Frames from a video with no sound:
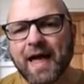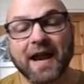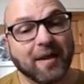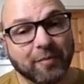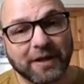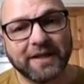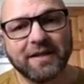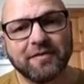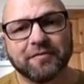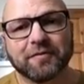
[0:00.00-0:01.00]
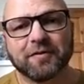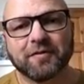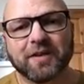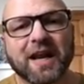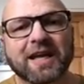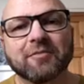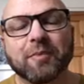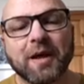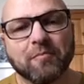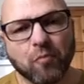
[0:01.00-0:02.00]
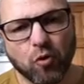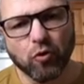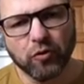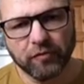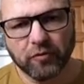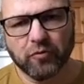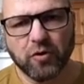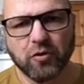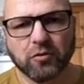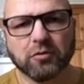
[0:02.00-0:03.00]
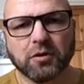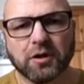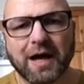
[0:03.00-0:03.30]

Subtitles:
and I believe that I can play more of a role